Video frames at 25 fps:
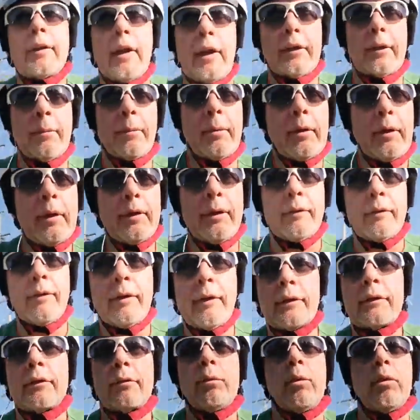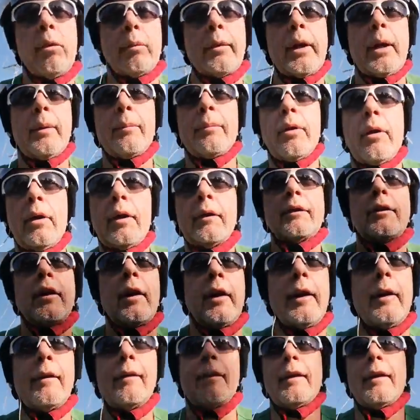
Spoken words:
hard to believe. It's warming up nicely.